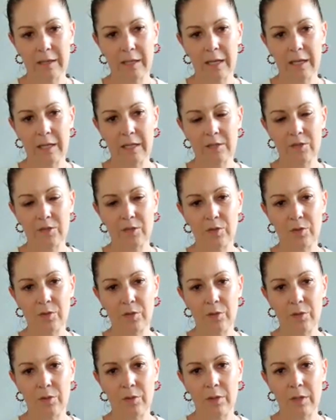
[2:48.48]
And then
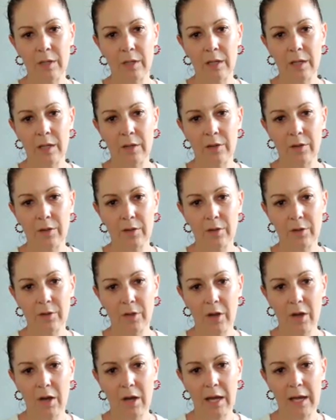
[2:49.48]
into the
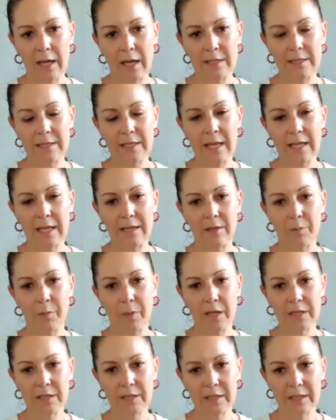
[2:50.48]
thighs and
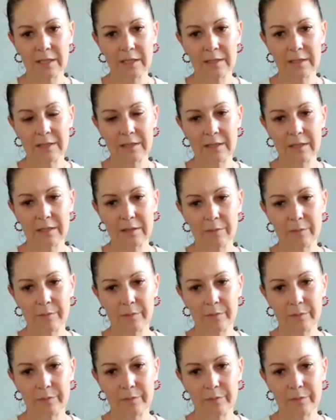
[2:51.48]
the buttocks.